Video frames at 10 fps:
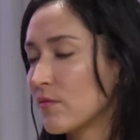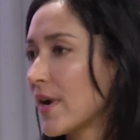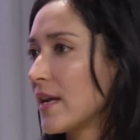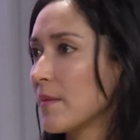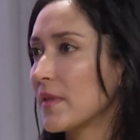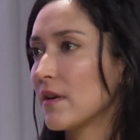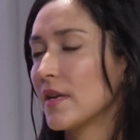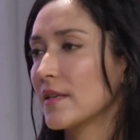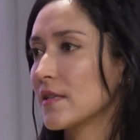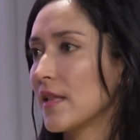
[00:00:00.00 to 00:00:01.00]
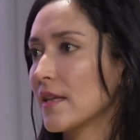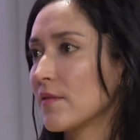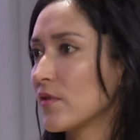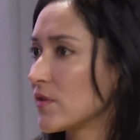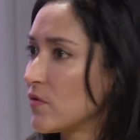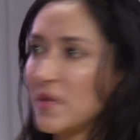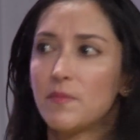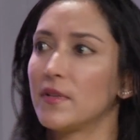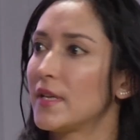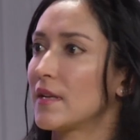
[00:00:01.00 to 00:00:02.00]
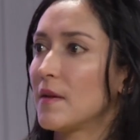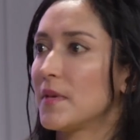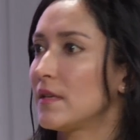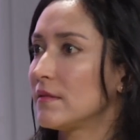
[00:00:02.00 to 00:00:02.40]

right up there next to like the first few people that come in.